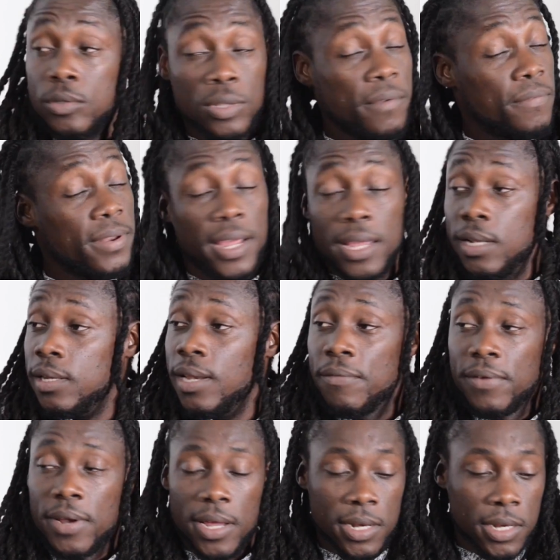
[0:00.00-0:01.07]
definitely, okay.
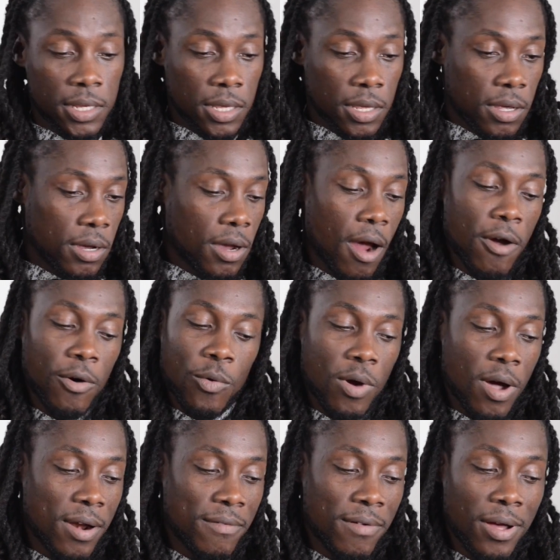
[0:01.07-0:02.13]
definitely. Carriacou
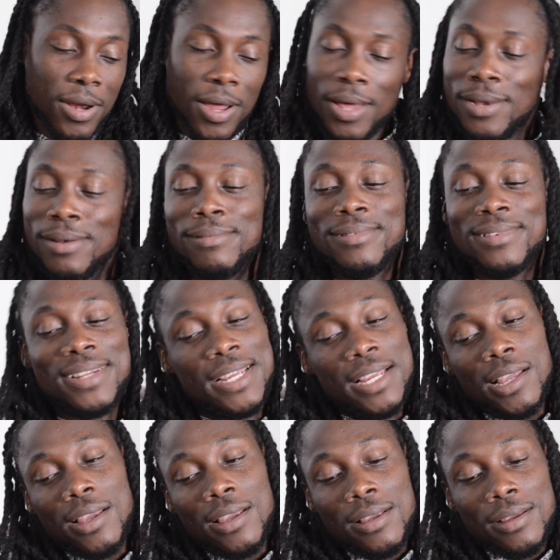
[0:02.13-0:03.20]
Carnival, and
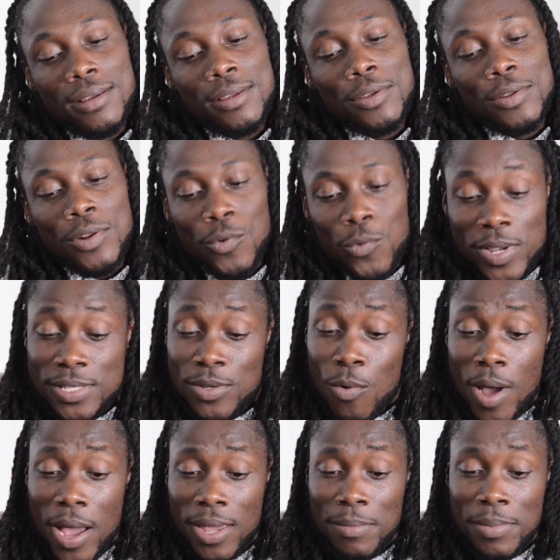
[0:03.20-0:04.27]
the reason why,